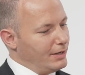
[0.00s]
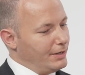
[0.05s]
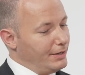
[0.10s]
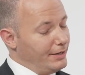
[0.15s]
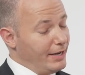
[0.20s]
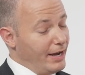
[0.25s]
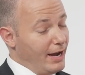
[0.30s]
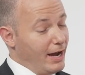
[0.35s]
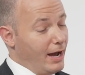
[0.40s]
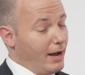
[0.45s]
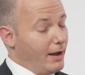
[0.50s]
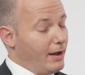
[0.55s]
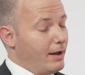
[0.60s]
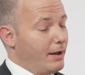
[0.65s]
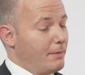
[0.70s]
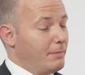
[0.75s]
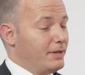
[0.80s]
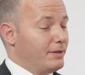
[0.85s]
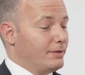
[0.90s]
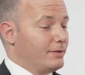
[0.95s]
Yeah, I
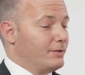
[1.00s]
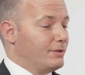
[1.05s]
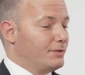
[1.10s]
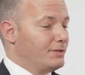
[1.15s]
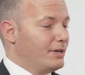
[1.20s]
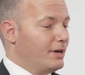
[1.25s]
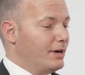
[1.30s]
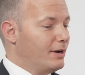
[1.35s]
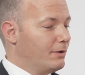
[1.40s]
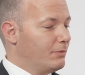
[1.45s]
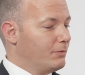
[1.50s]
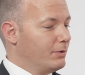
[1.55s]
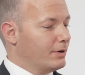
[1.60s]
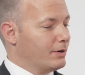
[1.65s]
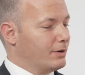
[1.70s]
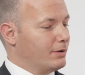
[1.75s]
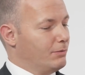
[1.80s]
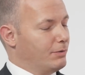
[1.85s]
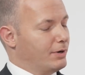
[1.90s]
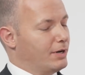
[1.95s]
mean, doTERRA,
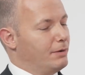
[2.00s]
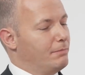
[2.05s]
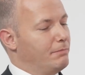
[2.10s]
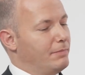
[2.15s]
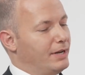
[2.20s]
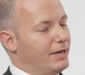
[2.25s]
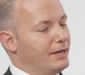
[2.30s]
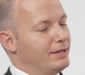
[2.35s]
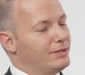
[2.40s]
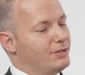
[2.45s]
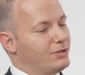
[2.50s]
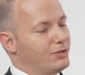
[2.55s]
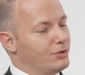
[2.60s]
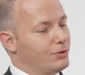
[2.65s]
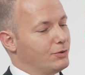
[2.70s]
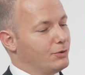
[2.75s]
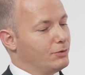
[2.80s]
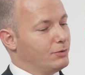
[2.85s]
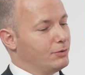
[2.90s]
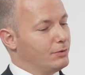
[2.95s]
we're committed
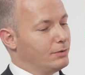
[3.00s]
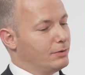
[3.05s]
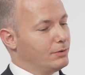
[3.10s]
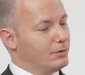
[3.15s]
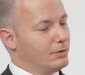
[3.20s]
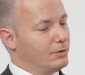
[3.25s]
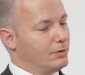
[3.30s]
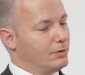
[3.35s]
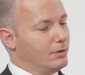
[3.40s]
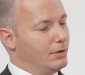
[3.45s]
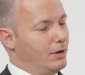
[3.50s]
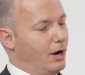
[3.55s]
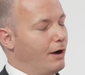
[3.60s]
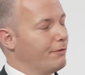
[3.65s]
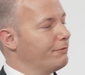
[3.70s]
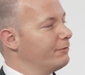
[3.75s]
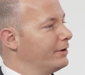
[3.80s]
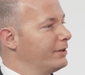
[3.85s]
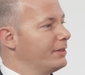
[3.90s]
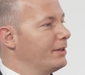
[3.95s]
to
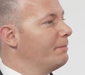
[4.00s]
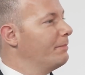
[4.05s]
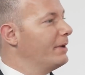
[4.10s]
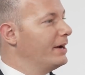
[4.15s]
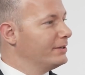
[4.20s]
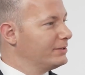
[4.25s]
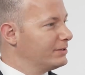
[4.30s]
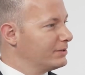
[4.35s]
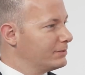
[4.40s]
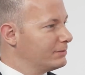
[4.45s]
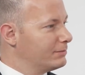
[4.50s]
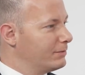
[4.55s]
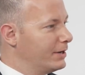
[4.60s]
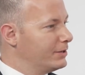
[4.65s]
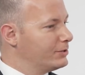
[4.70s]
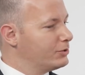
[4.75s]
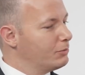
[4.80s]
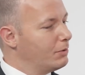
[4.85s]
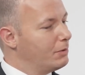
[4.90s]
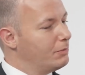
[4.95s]
offering the best,
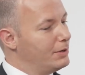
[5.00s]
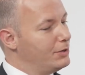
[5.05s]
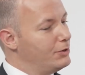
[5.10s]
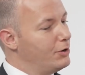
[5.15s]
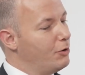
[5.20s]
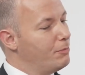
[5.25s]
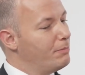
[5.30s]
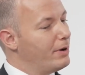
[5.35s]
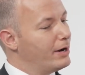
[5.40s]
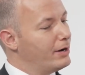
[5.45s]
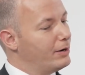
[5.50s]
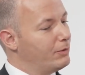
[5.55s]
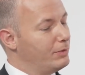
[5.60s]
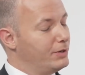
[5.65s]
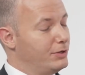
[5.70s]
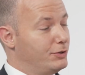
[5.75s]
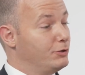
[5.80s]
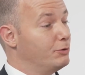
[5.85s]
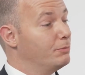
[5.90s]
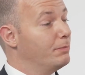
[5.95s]
right? So when we know better, we
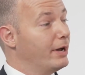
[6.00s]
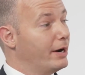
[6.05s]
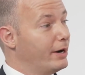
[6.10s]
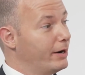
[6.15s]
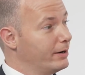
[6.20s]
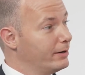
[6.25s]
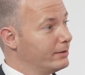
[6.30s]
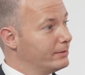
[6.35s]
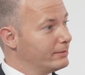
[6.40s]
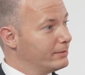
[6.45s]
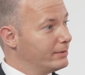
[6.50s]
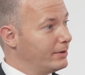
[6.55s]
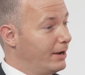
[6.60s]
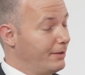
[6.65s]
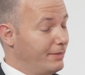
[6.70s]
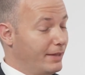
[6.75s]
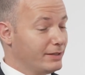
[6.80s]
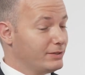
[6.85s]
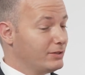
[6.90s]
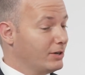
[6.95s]
do better. Mm-hmm.
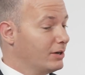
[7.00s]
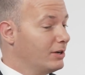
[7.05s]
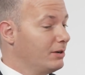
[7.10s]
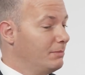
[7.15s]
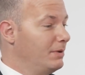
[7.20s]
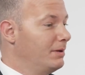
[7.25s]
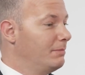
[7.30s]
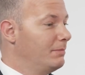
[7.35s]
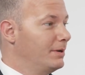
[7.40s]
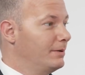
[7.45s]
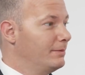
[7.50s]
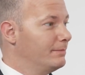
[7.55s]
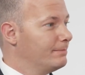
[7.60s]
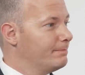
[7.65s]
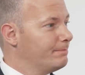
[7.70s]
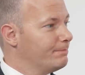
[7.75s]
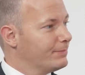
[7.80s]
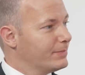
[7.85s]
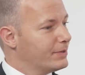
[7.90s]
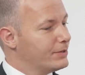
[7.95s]
And that's our commitment.
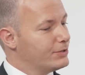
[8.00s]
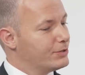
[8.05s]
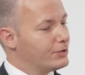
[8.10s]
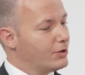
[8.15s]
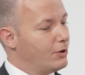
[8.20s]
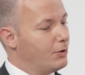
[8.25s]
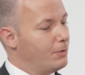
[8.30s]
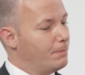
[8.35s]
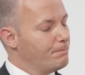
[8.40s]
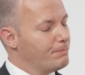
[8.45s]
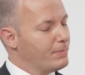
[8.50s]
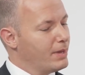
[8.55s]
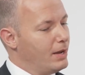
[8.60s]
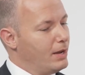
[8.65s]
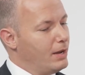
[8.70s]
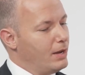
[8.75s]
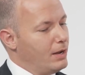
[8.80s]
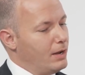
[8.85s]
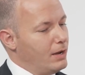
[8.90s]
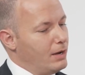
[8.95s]
So
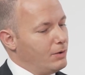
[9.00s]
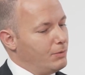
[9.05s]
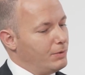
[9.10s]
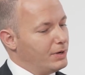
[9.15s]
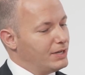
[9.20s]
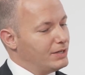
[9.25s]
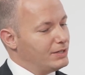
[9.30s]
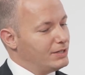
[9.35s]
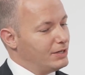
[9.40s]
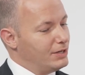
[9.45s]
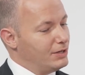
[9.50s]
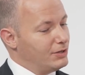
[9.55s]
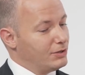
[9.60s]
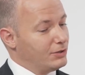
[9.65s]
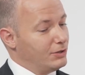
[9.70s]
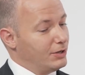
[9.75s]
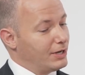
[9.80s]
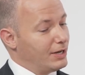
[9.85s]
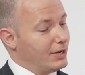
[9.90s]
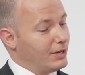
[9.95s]
we continue to
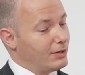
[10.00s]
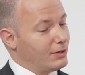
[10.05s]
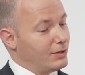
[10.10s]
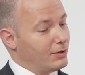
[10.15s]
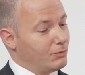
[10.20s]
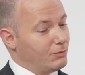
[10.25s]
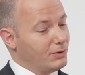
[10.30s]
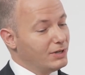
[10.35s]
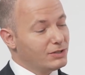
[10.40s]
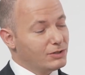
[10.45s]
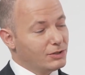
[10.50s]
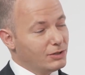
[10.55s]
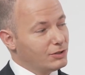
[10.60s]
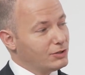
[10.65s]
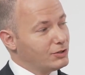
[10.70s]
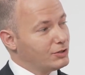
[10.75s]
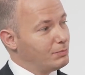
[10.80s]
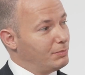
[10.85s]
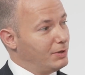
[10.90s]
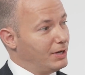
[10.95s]
look at the
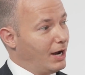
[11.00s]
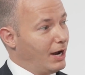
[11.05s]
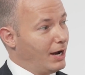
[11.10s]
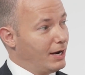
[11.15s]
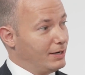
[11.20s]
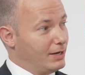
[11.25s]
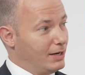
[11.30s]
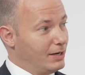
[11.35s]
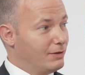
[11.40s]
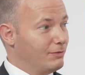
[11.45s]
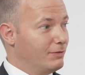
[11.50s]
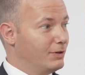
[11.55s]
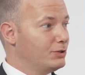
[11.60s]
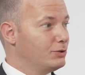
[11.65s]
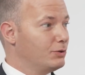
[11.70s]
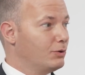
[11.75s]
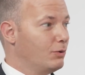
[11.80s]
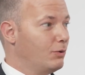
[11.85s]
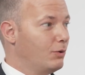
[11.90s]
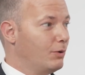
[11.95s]
research behind
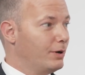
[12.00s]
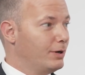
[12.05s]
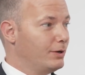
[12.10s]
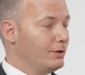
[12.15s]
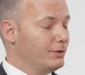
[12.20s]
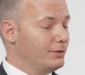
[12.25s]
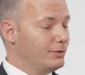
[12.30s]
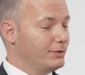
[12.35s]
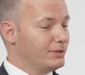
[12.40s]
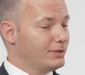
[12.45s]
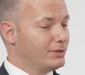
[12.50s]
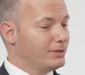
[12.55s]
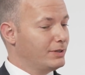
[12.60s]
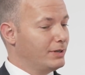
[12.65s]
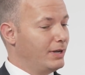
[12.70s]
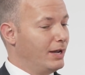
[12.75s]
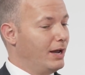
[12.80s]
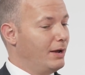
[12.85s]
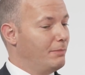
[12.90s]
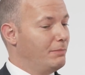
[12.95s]
individual oils,
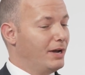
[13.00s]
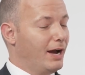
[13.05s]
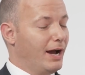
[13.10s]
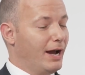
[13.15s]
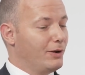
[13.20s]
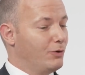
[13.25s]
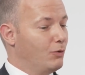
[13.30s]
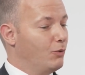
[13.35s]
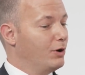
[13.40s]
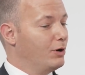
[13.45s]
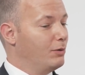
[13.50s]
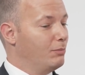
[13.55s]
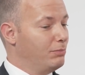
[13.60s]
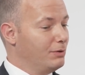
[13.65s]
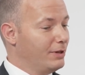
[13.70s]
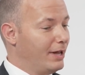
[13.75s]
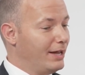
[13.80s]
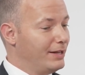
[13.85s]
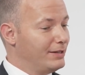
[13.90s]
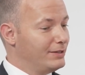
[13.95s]
behind oil
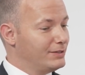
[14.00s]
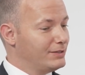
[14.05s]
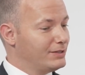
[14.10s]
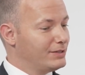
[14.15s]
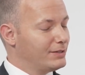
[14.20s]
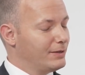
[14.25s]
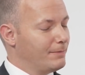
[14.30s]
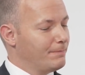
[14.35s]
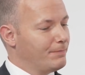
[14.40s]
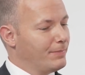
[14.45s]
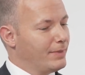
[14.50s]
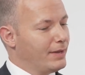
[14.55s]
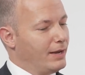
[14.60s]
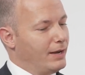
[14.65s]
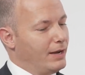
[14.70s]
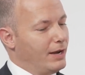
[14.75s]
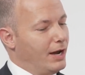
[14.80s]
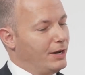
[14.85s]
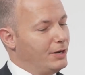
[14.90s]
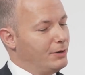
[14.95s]
blends.
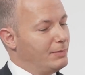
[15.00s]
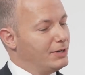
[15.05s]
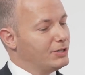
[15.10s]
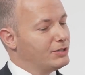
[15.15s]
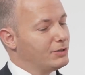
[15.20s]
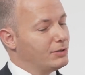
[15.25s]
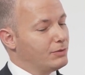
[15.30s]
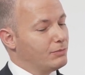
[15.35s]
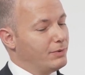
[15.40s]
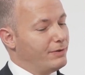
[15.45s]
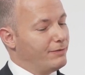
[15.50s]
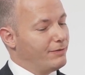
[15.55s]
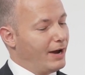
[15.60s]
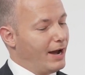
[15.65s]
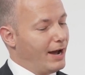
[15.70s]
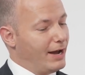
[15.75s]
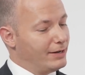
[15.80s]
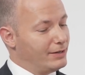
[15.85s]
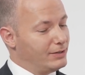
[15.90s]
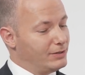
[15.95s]
And you mentioned we've
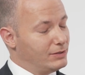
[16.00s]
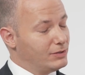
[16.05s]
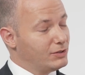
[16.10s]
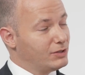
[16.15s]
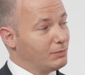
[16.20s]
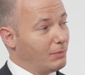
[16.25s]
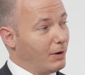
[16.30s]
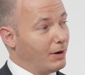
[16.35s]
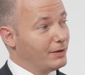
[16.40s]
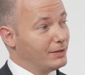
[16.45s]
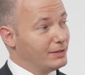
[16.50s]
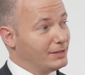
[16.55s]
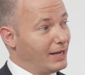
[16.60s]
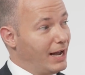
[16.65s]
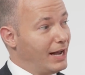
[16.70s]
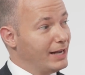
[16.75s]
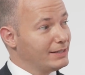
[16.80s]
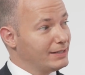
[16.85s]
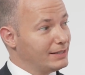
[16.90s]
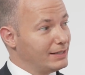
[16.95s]
had Smart and
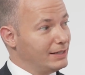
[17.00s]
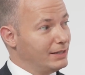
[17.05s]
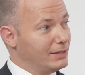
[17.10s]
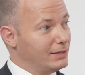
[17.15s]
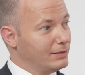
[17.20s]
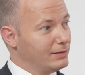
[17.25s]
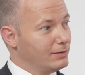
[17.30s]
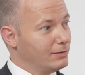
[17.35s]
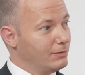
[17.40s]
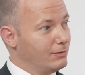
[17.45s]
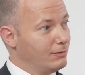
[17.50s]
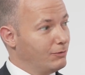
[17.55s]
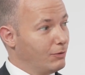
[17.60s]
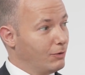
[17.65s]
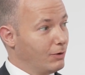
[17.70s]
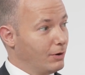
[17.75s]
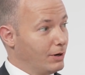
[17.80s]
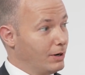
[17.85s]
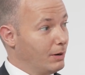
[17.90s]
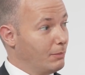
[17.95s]
Sassy
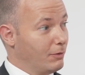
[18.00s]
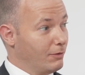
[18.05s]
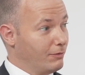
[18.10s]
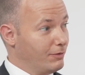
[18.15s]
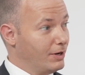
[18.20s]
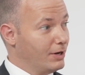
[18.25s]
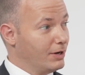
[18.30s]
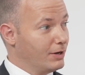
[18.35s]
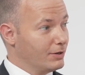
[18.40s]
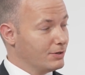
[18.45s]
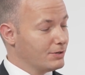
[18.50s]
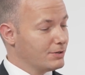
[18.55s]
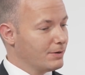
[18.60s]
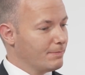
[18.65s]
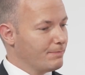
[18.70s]
for a number of years.